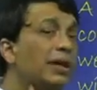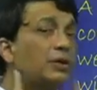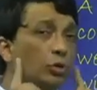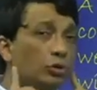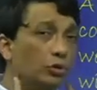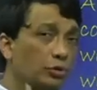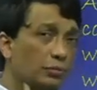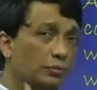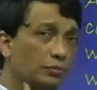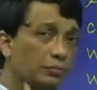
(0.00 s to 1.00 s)
and sore throat,
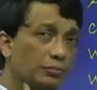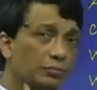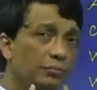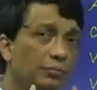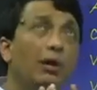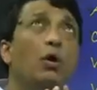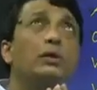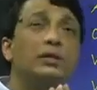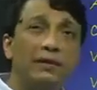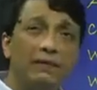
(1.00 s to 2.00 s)
may
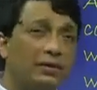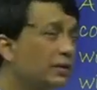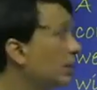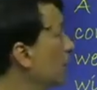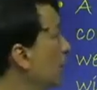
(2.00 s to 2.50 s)
God save us,